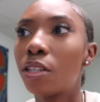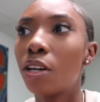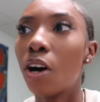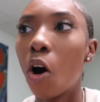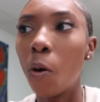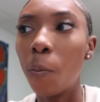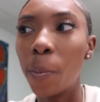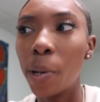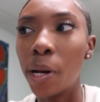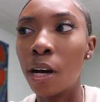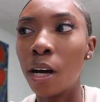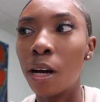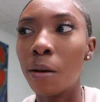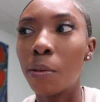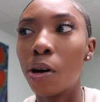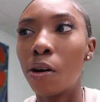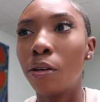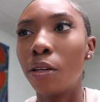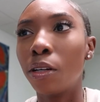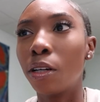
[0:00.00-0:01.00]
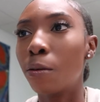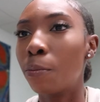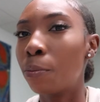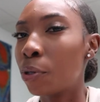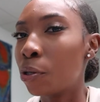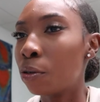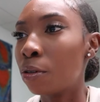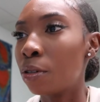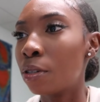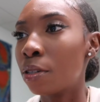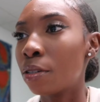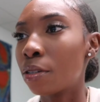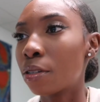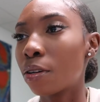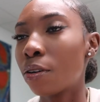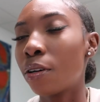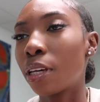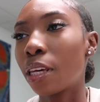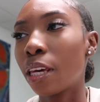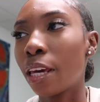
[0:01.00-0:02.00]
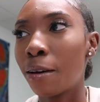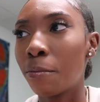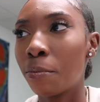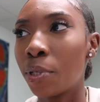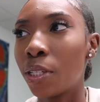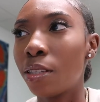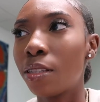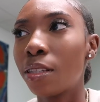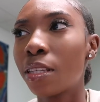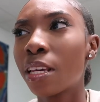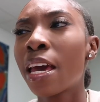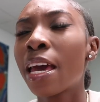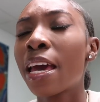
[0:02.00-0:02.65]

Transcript: to open up on the computers on campus.